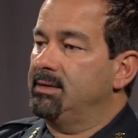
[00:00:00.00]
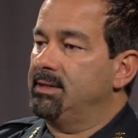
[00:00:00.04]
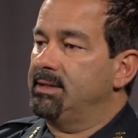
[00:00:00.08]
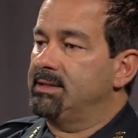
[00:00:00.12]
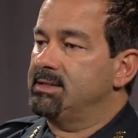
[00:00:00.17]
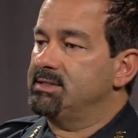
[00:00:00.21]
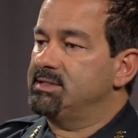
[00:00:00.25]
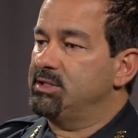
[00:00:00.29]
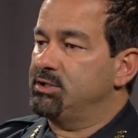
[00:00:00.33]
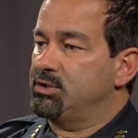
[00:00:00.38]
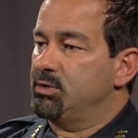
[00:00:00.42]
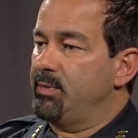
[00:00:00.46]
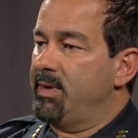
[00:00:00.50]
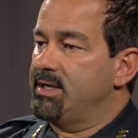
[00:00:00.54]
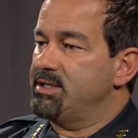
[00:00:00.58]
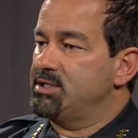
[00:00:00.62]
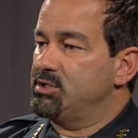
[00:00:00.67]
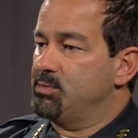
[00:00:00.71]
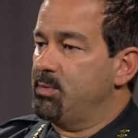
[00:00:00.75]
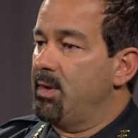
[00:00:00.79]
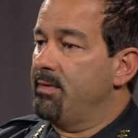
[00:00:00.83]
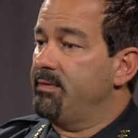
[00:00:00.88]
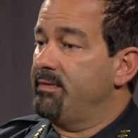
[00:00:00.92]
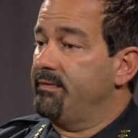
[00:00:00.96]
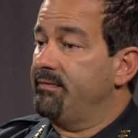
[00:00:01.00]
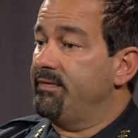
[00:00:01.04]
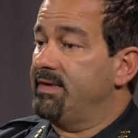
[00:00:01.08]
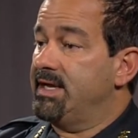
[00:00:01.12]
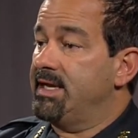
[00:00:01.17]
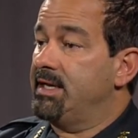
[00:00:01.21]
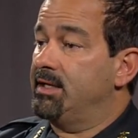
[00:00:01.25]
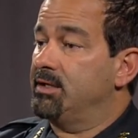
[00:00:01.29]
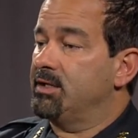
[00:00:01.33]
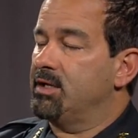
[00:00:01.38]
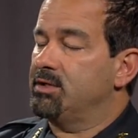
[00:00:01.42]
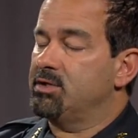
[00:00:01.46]
situations where we've
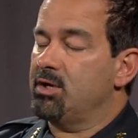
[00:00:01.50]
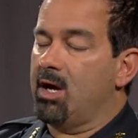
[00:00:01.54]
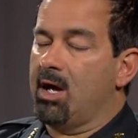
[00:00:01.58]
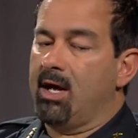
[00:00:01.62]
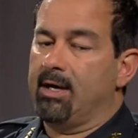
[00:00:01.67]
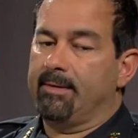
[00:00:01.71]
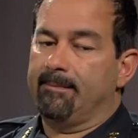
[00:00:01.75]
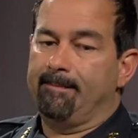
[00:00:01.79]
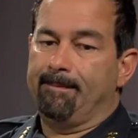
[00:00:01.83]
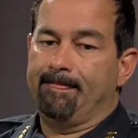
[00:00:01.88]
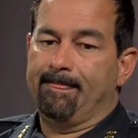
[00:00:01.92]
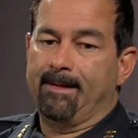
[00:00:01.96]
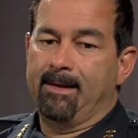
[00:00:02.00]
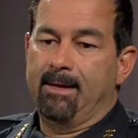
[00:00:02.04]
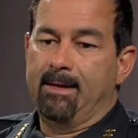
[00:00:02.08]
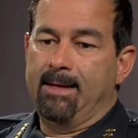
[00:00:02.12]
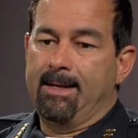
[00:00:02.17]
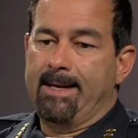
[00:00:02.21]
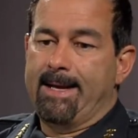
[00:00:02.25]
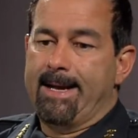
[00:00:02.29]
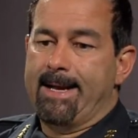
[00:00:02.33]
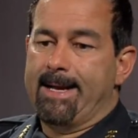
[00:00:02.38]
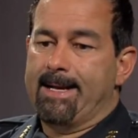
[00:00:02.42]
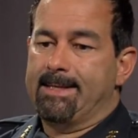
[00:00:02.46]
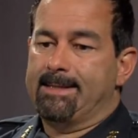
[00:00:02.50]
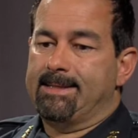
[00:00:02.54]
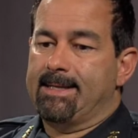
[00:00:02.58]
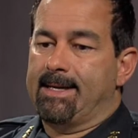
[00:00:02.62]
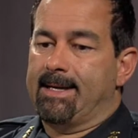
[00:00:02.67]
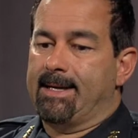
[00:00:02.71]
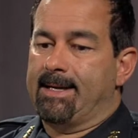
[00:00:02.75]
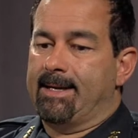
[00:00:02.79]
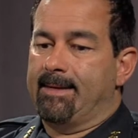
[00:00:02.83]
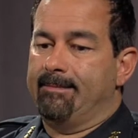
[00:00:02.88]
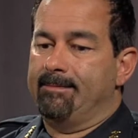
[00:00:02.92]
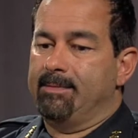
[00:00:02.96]
needed a dog. And,
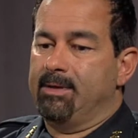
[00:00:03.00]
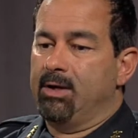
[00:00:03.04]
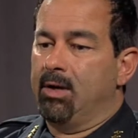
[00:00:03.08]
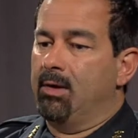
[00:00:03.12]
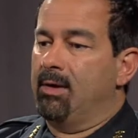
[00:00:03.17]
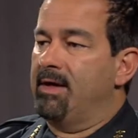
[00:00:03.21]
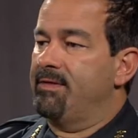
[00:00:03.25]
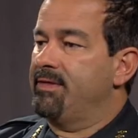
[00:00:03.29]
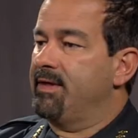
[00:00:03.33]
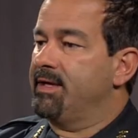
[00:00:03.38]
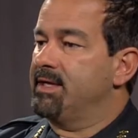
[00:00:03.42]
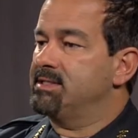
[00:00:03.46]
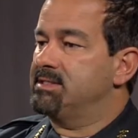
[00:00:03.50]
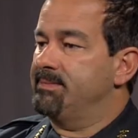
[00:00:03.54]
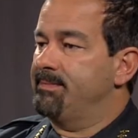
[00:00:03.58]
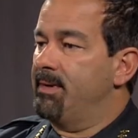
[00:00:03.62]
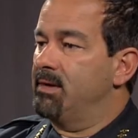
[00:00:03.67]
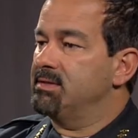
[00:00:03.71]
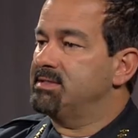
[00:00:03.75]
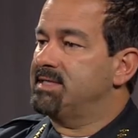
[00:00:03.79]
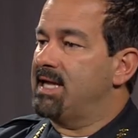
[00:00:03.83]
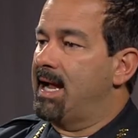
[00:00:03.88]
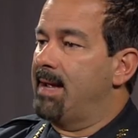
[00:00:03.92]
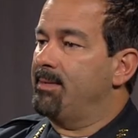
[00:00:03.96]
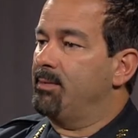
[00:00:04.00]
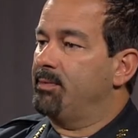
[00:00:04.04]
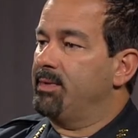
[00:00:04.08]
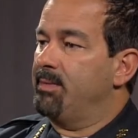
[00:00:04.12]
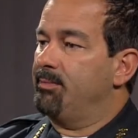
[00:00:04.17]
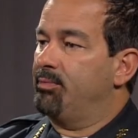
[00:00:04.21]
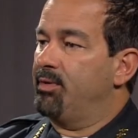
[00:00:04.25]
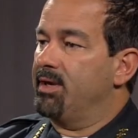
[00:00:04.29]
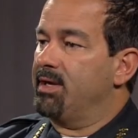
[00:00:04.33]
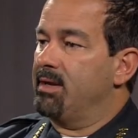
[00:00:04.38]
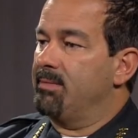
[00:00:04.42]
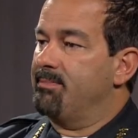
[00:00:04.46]
you know, I think it's about time that we
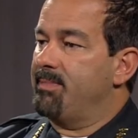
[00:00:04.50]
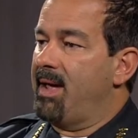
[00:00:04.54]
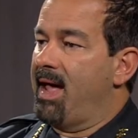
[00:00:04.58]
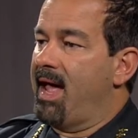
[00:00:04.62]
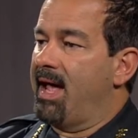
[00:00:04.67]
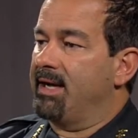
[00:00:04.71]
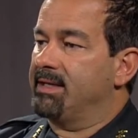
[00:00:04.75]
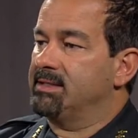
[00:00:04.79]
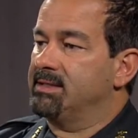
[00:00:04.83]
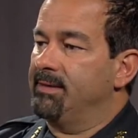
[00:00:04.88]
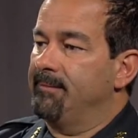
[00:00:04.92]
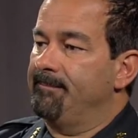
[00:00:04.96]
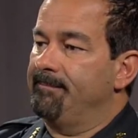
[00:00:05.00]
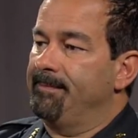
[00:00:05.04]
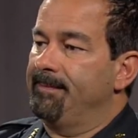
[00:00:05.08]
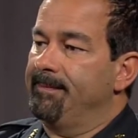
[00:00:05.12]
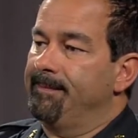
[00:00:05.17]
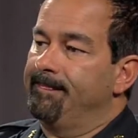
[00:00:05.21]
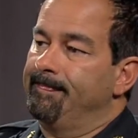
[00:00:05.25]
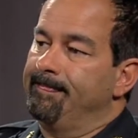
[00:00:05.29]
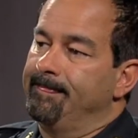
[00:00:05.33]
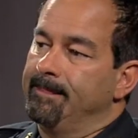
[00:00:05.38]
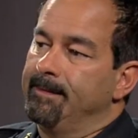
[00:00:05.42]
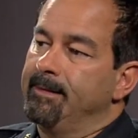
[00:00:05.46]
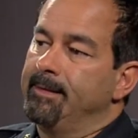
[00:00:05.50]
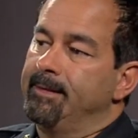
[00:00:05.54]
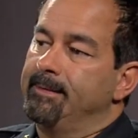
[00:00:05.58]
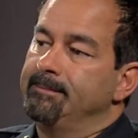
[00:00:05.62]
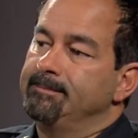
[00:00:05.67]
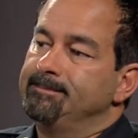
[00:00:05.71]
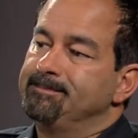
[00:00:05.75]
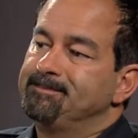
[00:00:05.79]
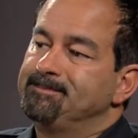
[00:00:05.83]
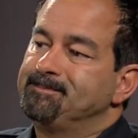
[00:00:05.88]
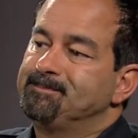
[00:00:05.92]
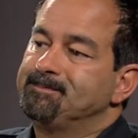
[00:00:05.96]
bring it back. Yeah, and if you, yeah. you
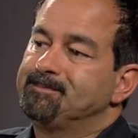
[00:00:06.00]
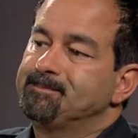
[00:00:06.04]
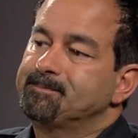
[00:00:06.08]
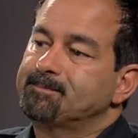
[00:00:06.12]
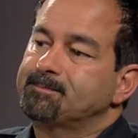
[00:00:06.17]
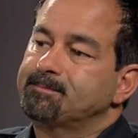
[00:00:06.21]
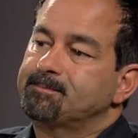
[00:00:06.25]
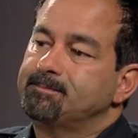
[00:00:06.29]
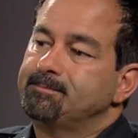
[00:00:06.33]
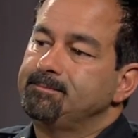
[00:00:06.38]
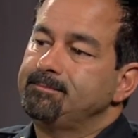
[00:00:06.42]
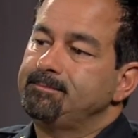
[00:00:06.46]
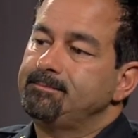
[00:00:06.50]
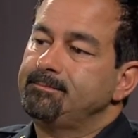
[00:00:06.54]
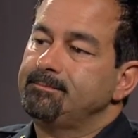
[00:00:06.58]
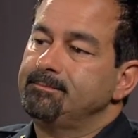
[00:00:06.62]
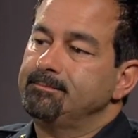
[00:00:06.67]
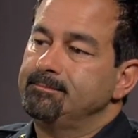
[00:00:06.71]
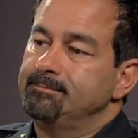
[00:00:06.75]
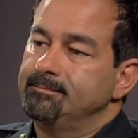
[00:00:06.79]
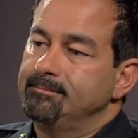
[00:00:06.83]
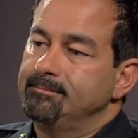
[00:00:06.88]
know, have to bring in